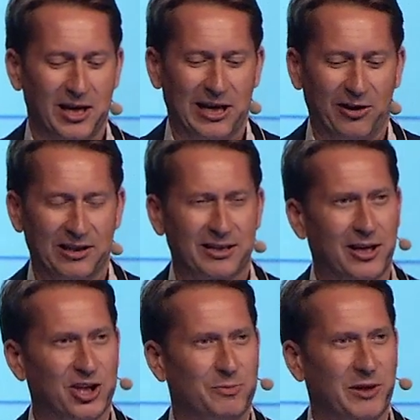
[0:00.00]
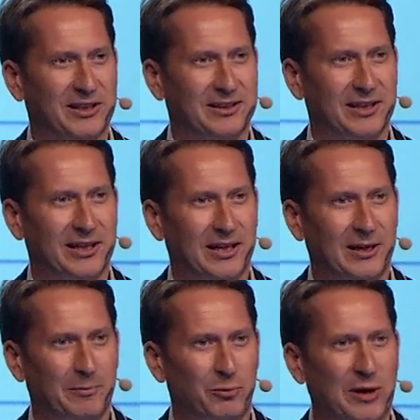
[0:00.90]
here at Slush, but
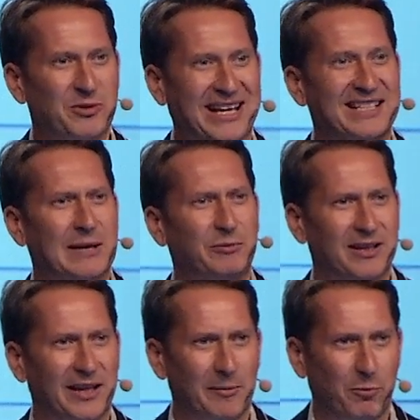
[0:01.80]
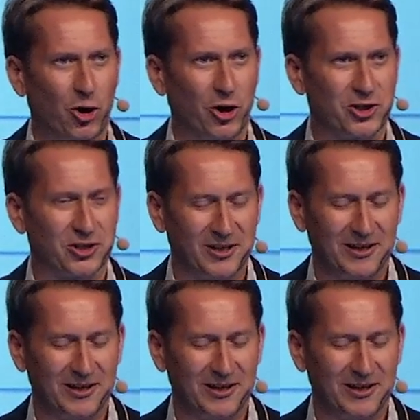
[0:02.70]
perhaps accepting that applause,